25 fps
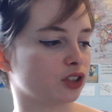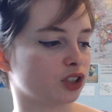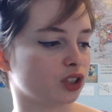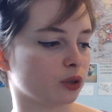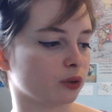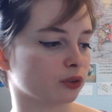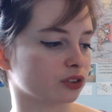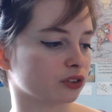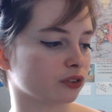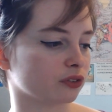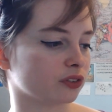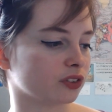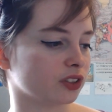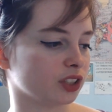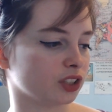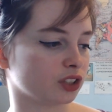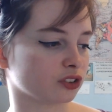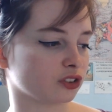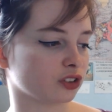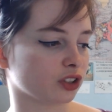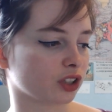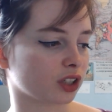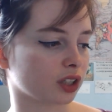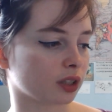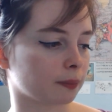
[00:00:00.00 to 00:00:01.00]
to do is obviously
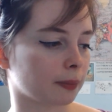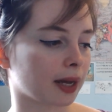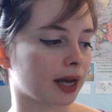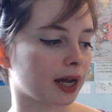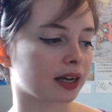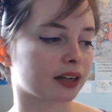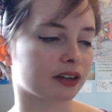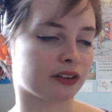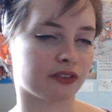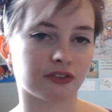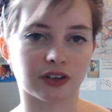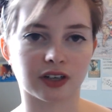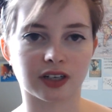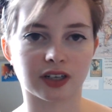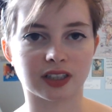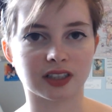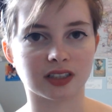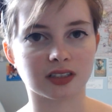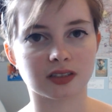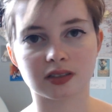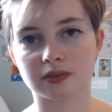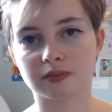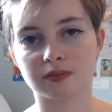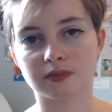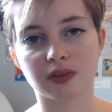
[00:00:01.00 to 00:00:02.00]
just look at the back and
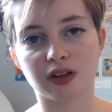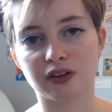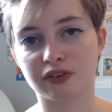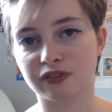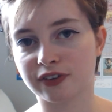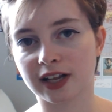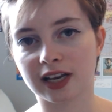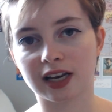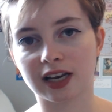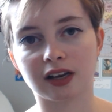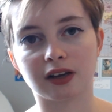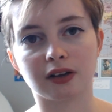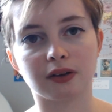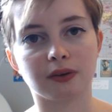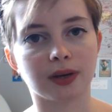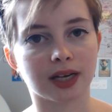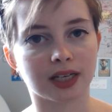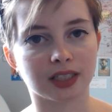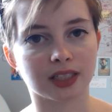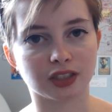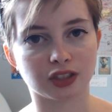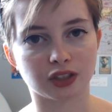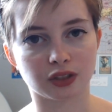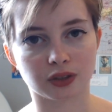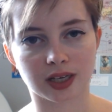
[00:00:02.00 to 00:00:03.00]
find Othello,
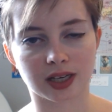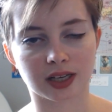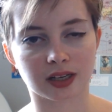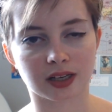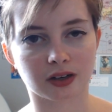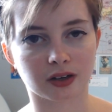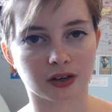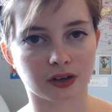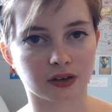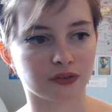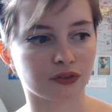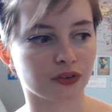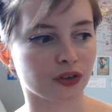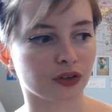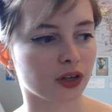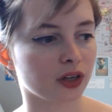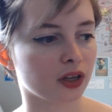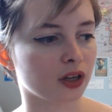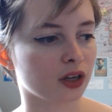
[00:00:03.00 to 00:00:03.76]
and you get kind of